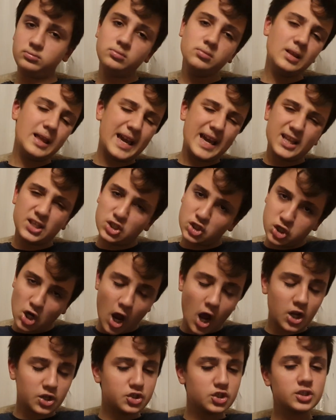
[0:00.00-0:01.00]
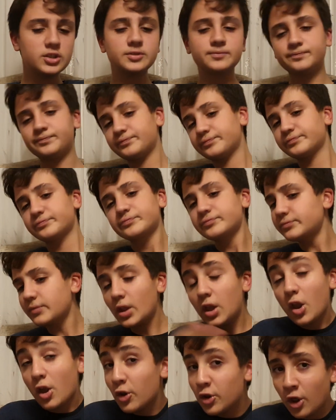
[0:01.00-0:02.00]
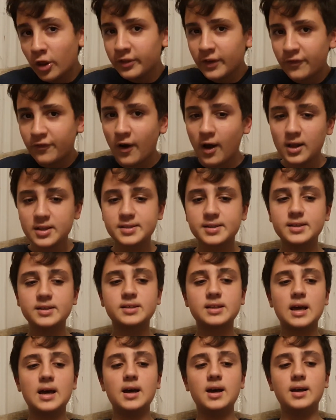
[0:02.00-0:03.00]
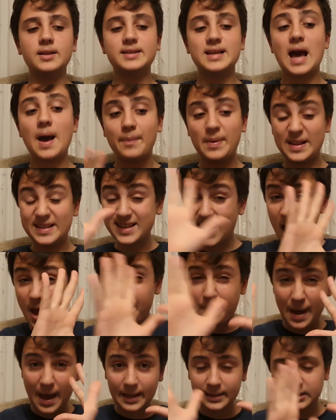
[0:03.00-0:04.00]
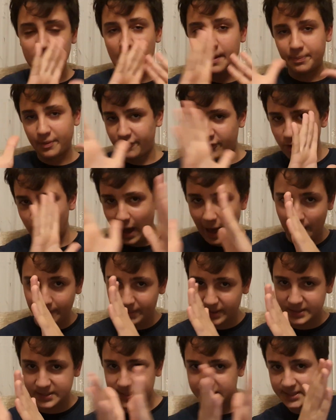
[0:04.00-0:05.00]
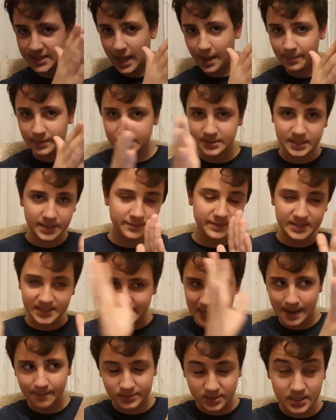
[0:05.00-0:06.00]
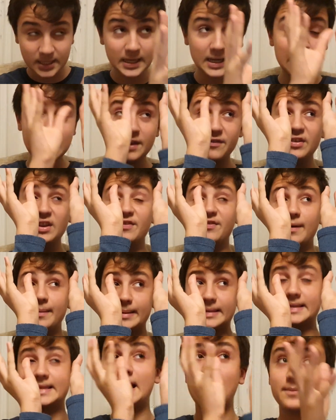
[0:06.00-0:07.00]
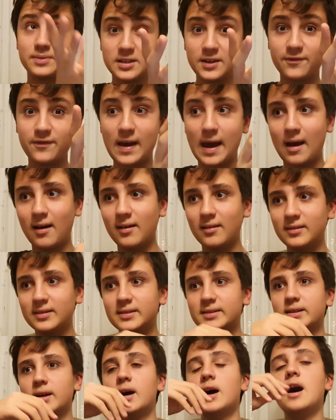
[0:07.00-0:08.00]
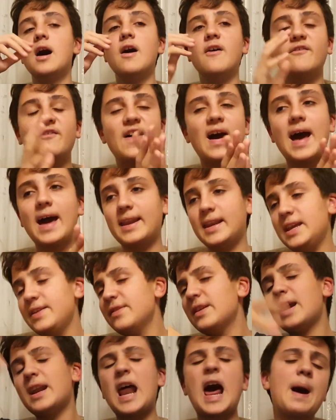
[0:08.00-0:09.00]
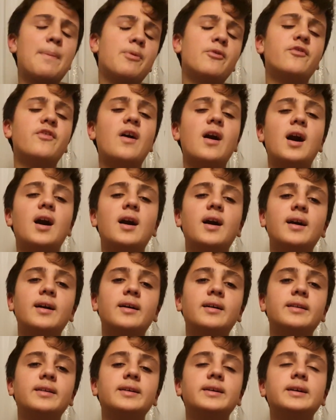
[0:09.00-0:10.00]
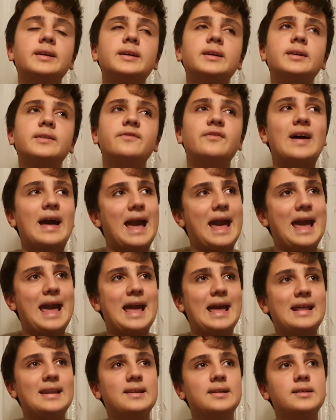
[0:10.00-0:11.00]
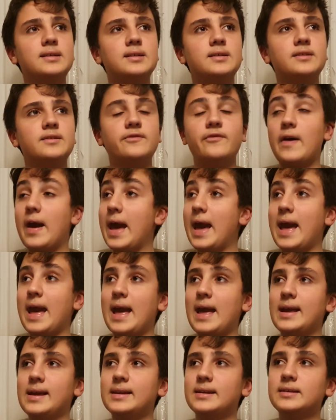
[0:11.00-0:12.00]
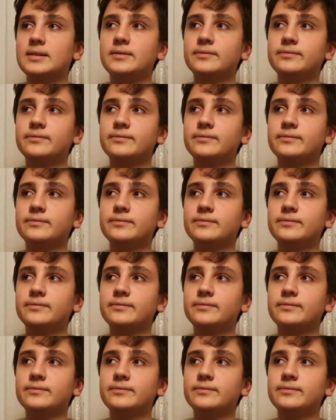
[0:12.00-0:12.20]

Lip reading: it charges. Not the fastest tablet, iPad. I prefer iPads and tablets. Even Samsung, even if I'm a Samsung fan, even an Apple fan. I'll